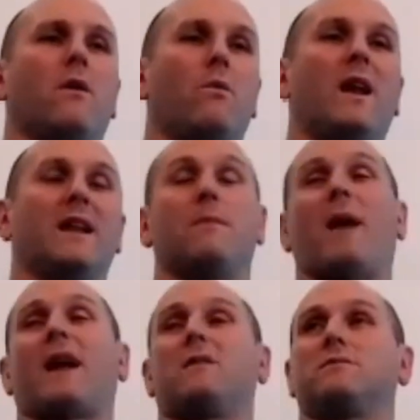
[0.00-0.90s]
are willing to
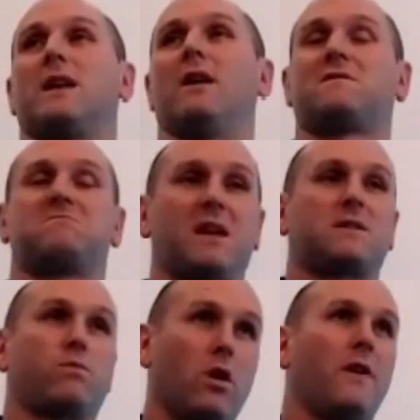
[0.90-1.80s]
back themselves.
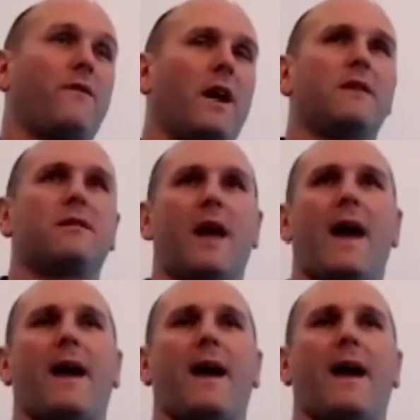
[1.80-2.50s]
That's what I've learned,